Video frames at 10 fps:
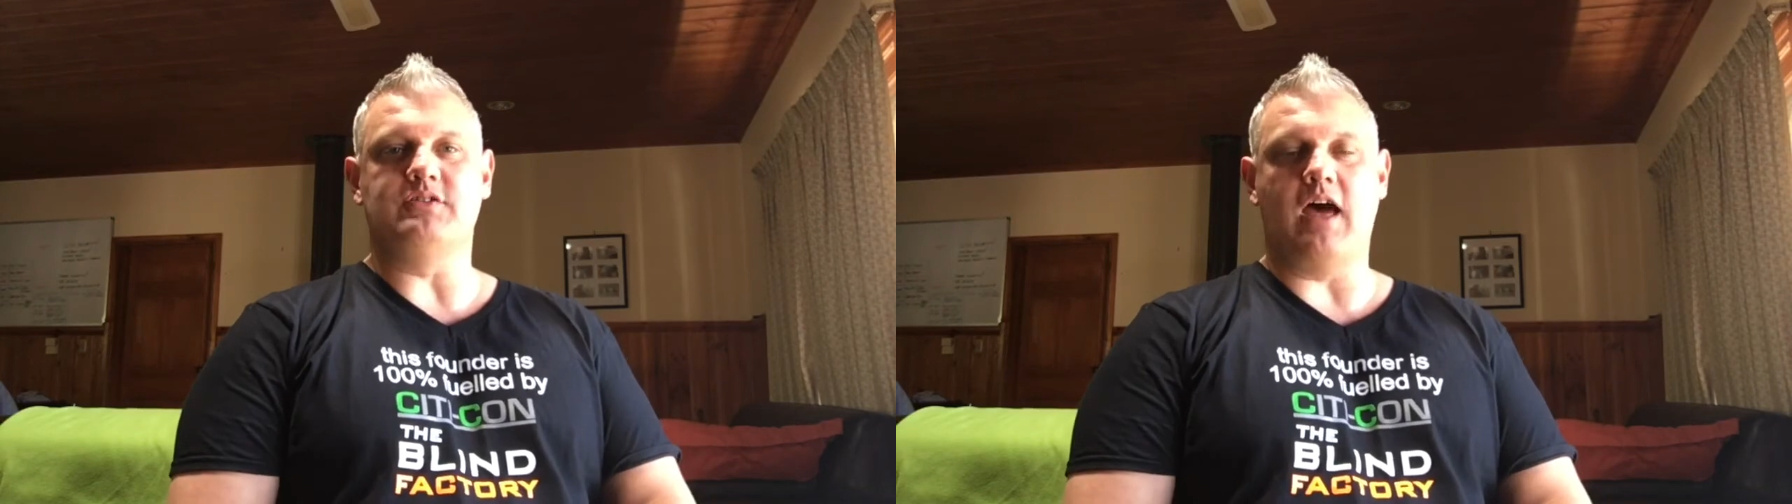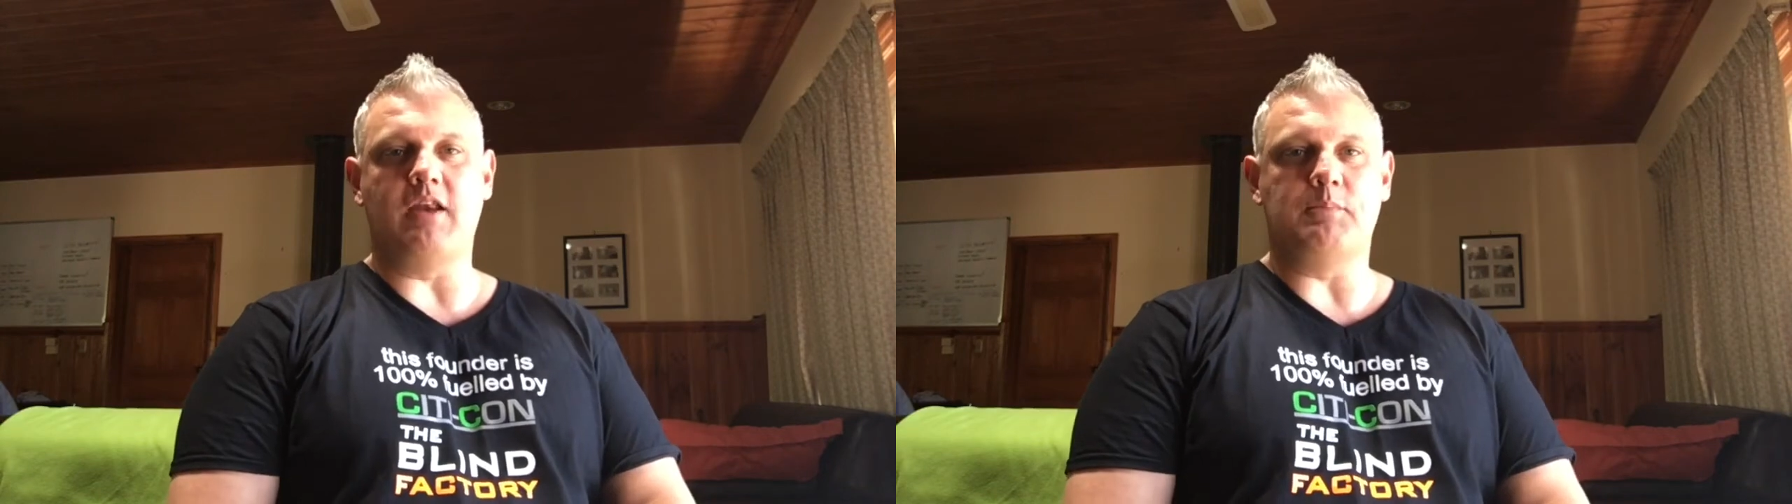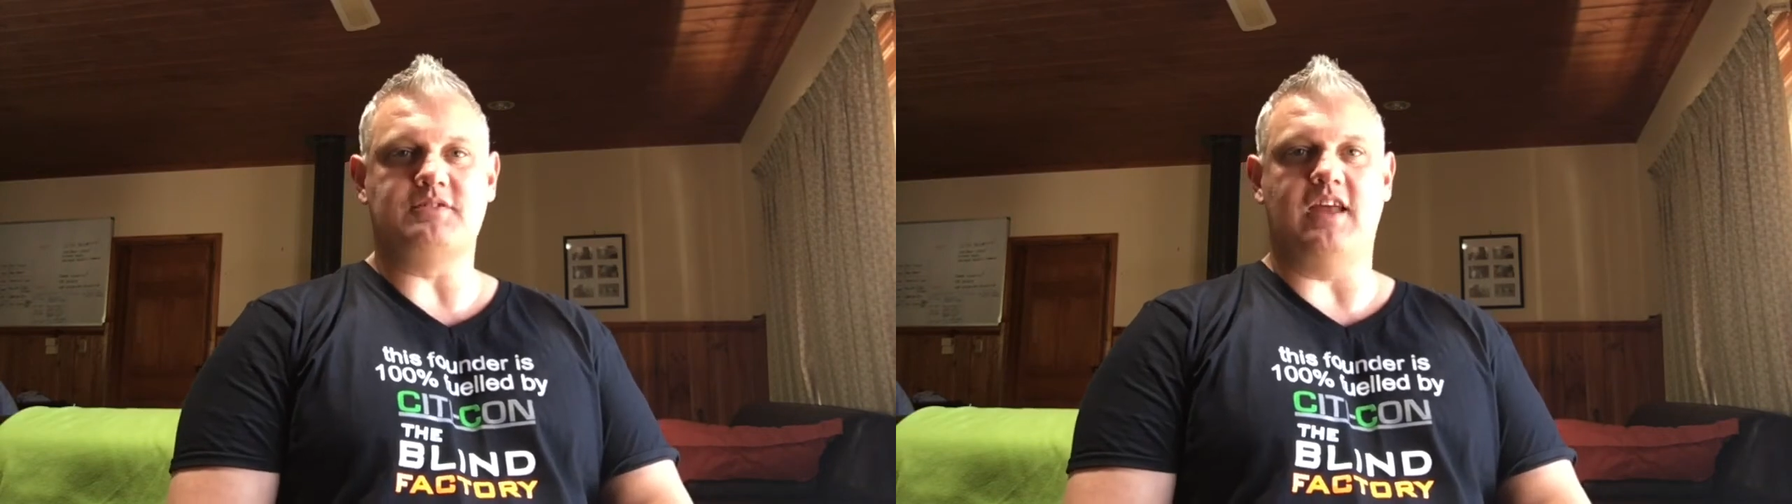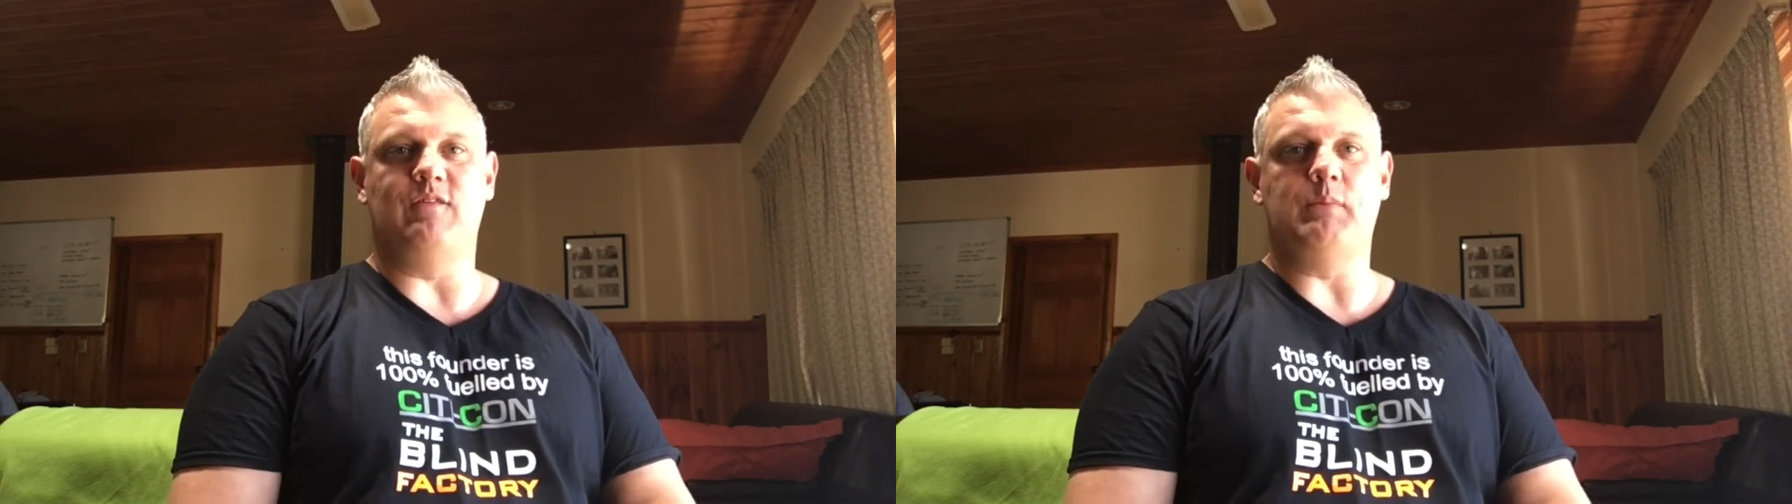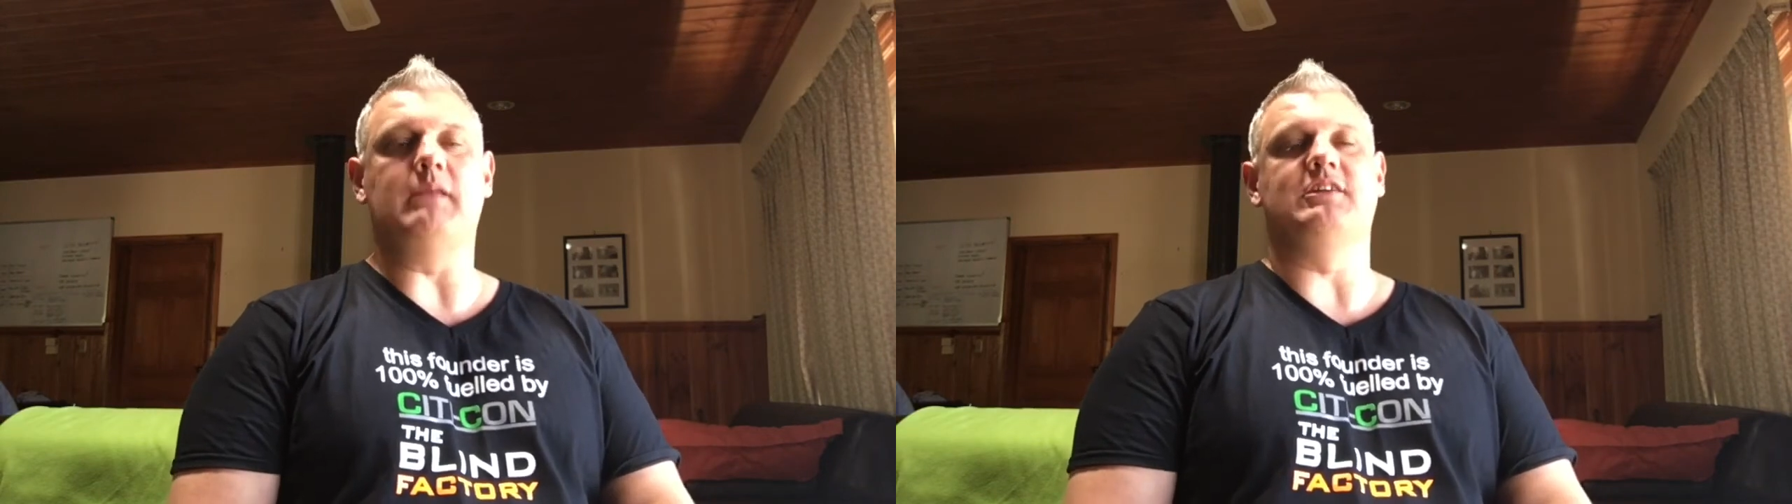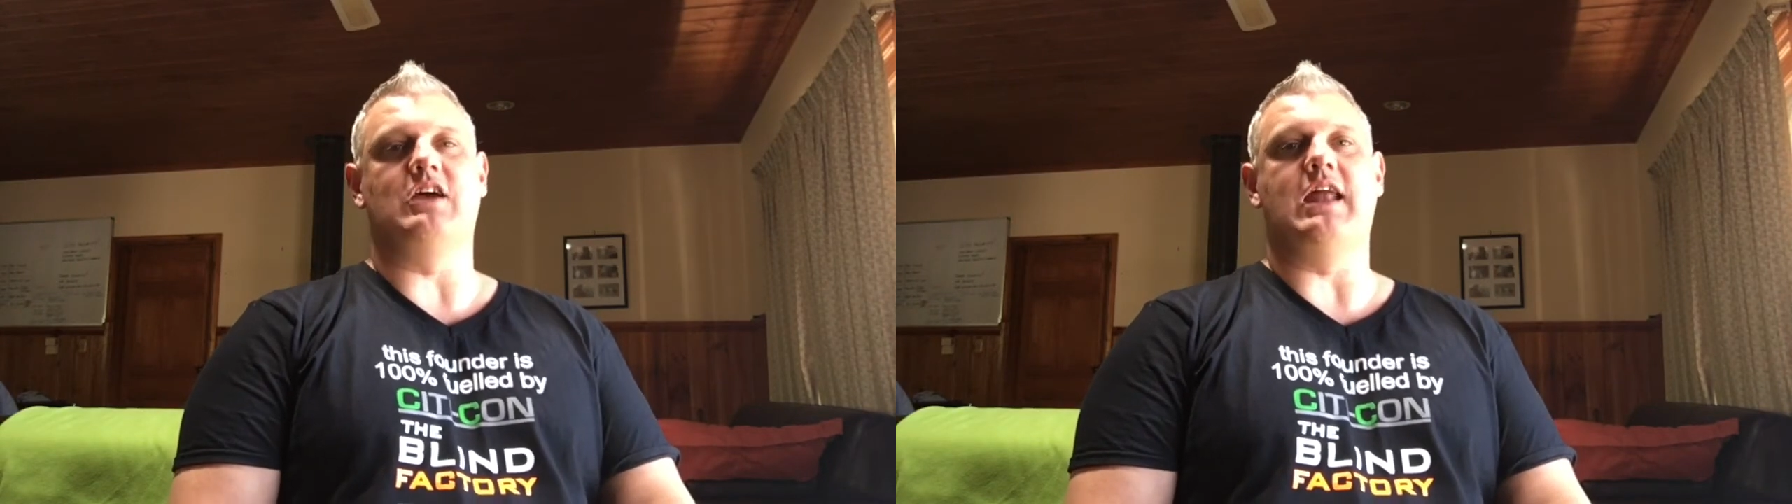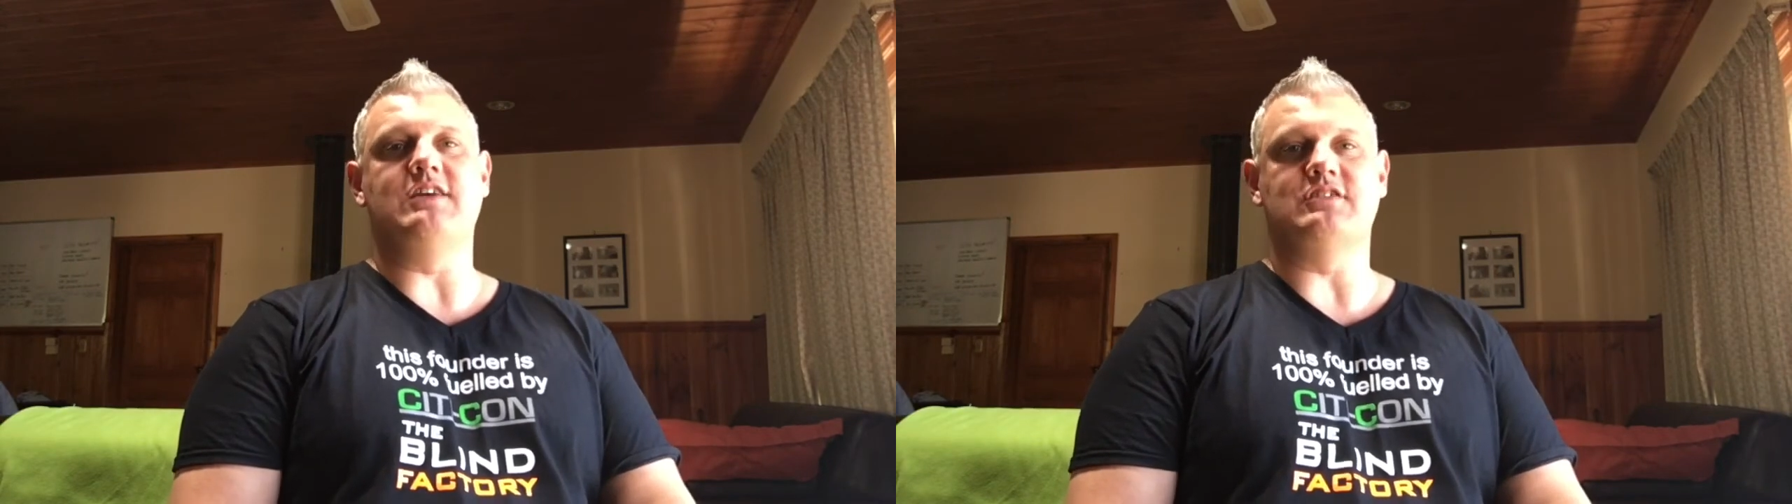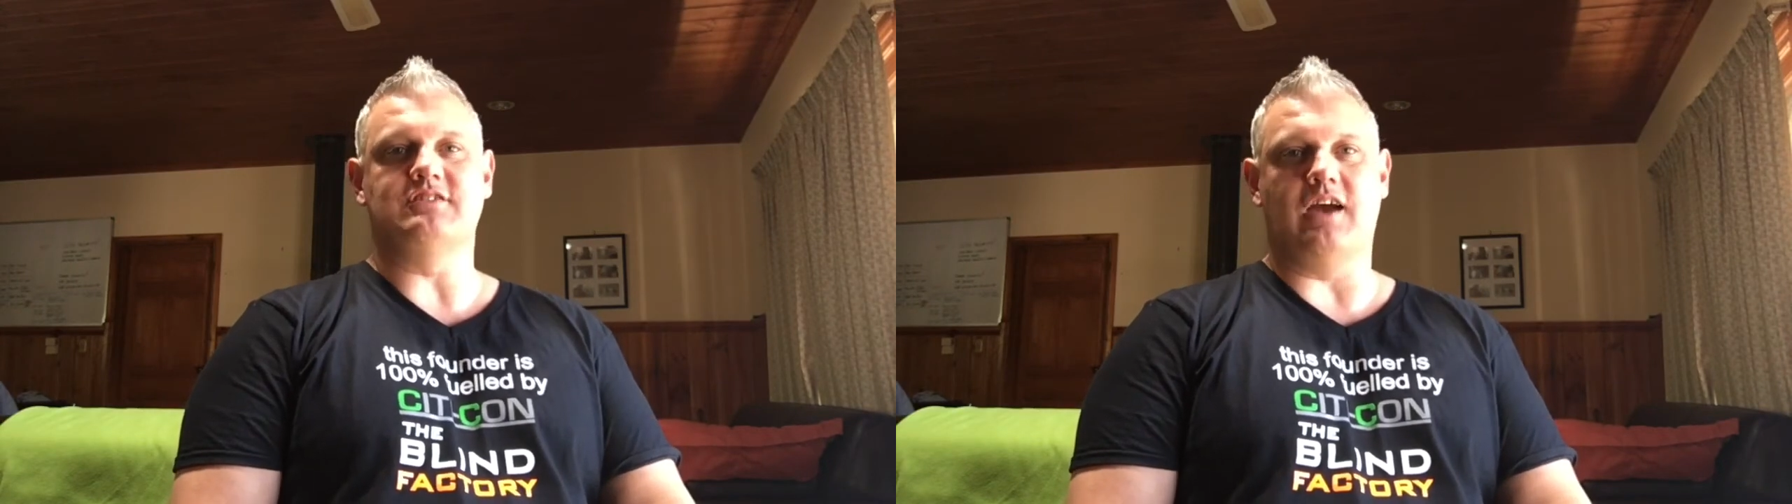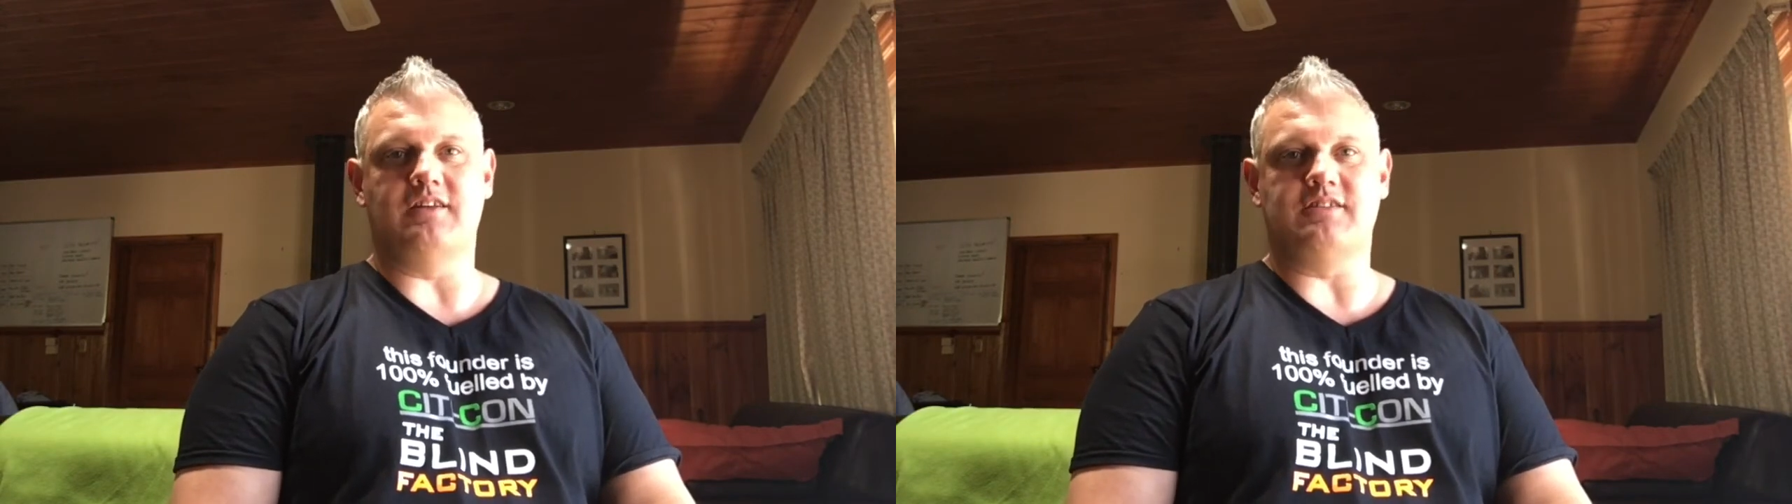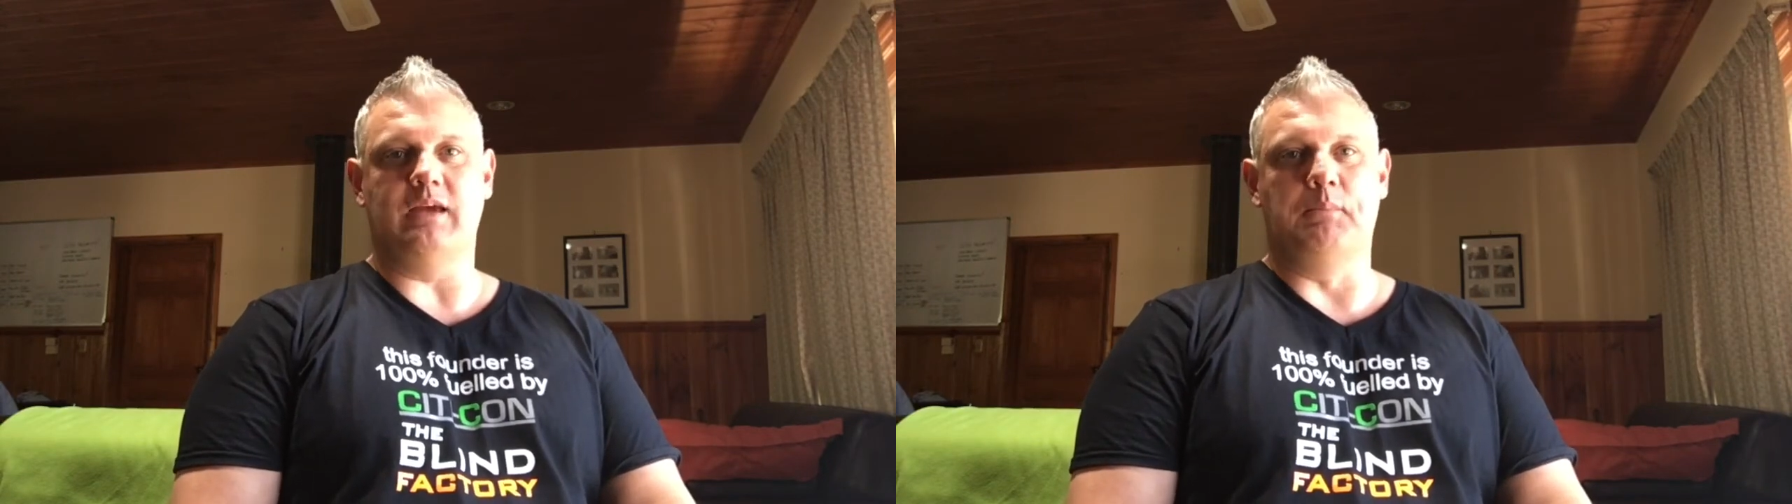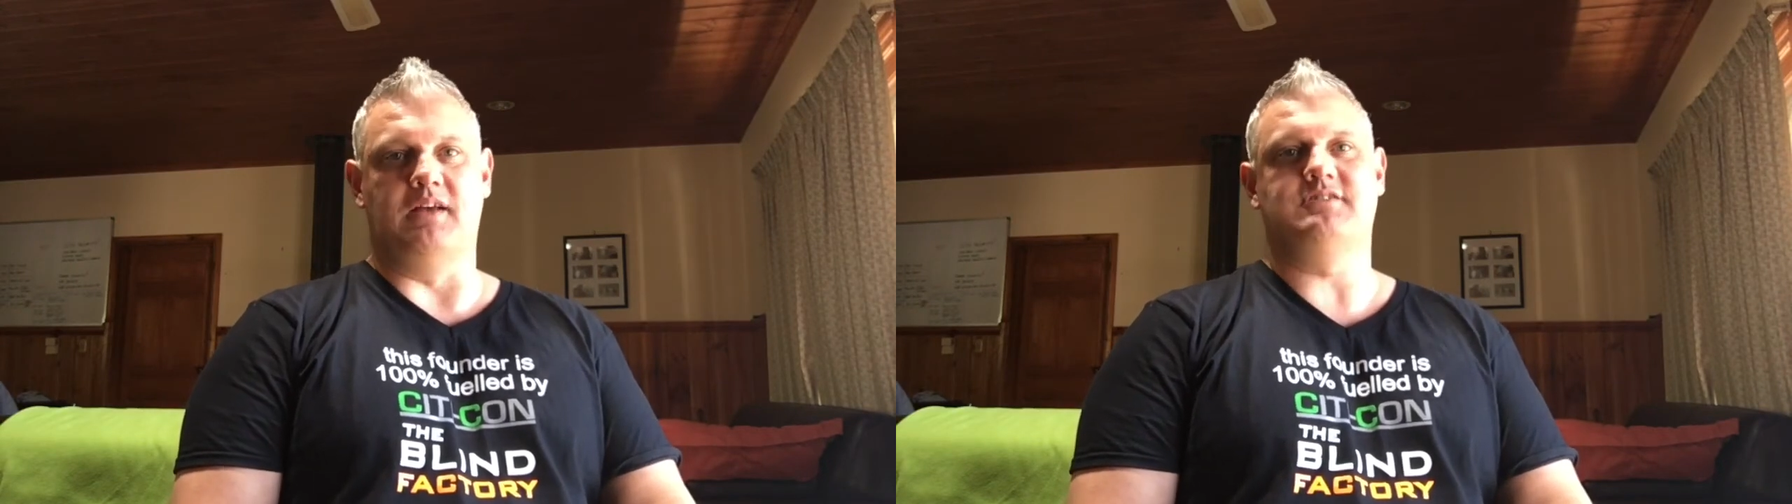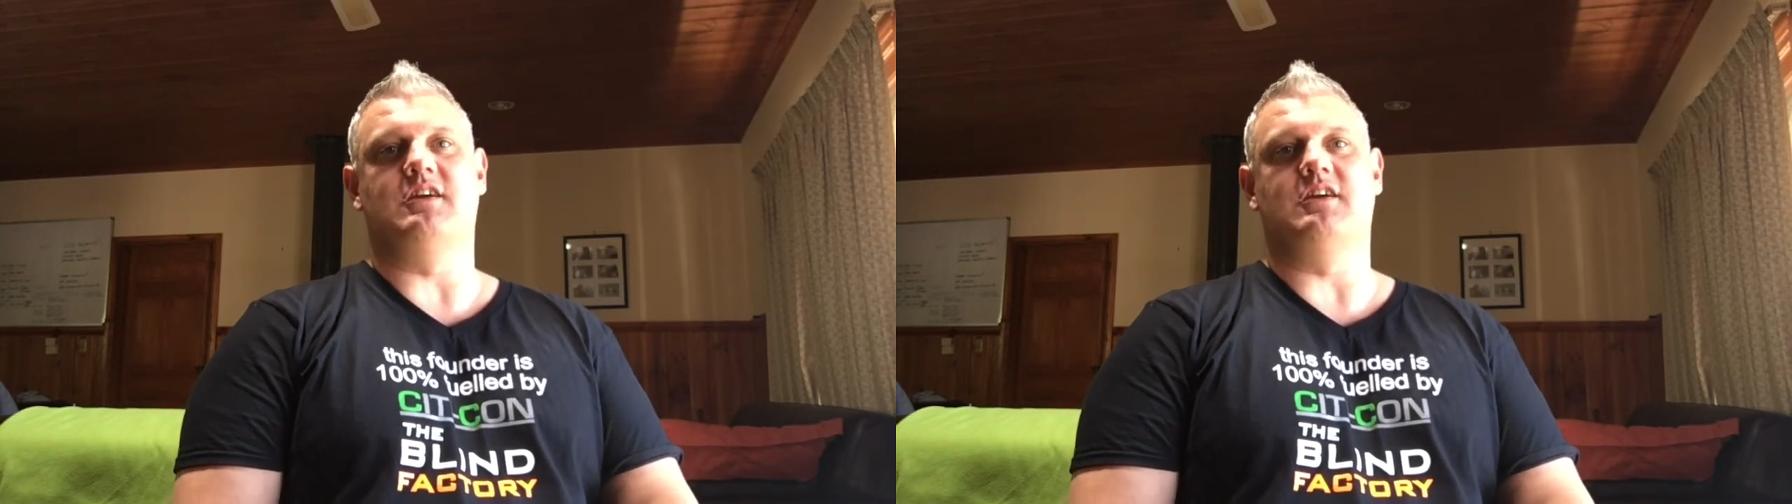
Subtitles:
so 100% of public donations go to Sleepbus.